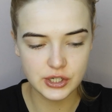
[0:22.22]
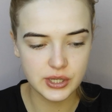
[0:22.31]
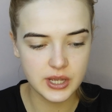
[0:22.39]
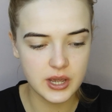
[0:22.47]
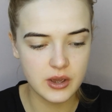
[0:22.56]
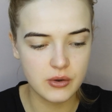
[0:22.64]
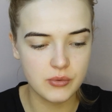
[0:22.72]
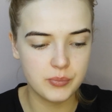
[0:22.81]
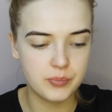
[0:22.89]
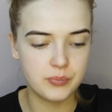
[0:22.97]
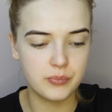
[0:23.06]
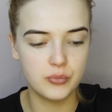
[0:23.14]
I
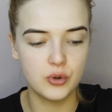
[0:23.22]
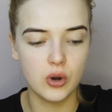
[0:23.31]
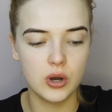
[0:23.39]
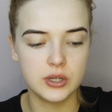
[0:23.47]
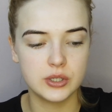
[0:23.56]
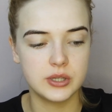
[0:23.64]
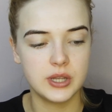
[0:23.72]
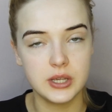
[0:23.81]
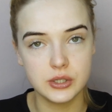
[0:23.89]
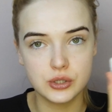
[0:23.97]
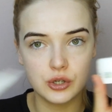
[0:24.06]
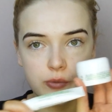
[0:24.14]
actually
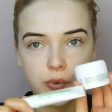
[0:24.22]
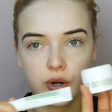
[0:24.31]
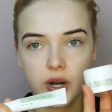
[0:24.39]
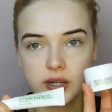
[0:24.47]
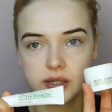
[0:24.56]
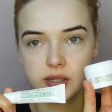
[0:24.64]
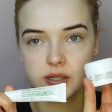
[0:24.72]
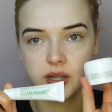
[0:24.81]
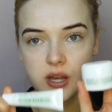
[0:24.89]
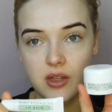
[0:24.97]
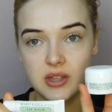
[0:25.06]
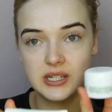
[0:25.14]
got these two
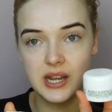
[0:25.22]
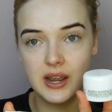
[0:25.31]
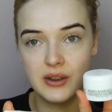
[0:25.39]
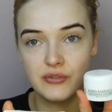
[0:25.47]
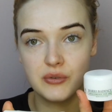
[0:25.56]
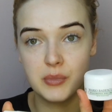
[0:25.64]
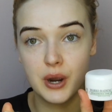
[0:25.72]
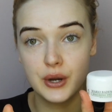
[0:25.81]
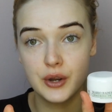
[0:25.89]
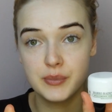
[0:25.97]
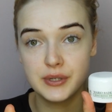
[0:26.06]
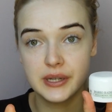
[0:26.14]
products the other day
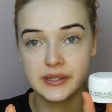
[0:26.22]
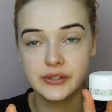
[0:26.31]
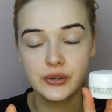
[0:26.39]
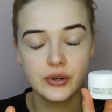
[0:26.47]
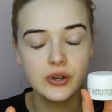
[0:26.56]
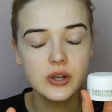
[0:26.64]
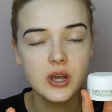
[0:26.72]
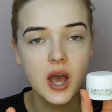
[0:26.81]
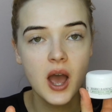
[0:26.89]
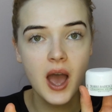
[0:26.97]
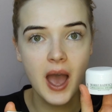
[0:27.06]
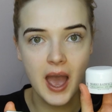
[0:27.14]
from Mario
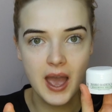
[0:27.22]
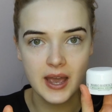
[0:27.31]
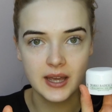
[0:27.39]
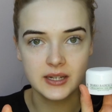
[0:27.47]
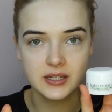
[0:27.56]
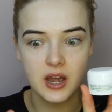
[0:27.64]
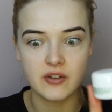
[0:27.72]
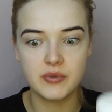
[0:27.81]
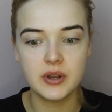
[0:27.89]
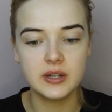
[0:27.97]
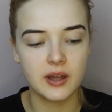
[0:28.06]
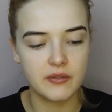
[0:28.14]
Badescu,
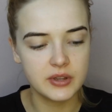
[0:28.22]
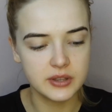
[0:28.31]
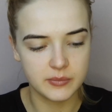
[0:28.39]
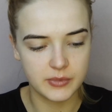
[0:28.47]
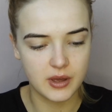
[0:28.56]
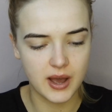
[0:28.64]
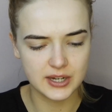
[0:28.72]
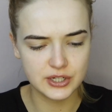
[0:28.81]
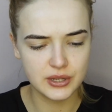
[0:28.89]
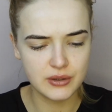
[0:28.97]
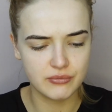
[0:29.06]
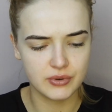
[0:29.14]
and I've been loving them.
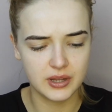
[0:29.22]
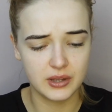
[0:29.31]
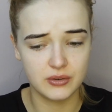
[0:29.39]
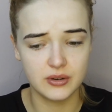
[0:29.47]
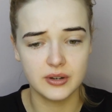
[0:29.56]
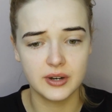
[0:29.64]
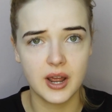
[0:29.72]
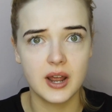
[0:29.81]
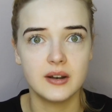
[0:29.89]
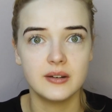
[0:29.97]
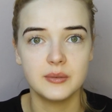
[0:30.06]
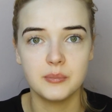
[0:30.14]
They're actually really
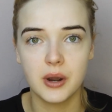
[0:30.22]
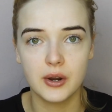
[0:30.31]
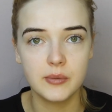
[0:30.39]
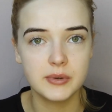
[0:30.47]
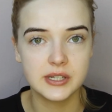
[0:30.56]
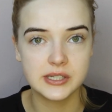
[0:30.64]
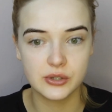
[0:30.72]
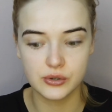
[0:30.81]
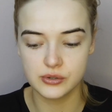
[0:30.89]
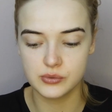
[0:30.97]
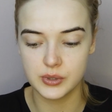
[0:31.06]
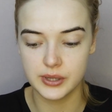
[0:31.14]
good, and Mario
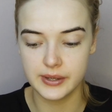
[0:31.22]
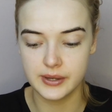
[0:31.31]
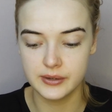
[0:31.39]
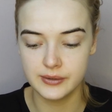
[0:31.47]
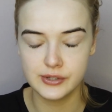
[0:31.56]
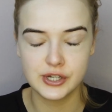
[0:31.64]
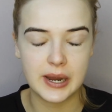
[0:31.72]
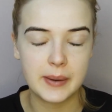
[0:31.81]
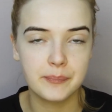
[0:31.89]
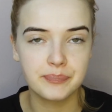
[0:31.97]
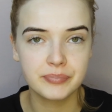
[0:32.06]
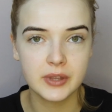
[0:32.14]
Badescu is really
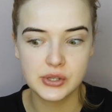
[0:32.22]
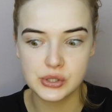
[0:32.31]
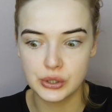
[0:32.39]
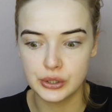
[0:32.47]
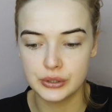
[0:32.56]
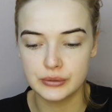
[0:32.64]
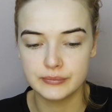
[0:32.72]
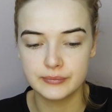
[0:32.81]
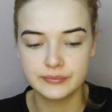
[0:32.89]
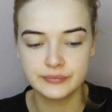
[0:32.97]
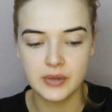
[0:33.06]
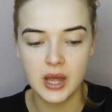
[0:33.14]
cheap,
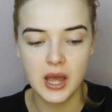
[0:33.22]
so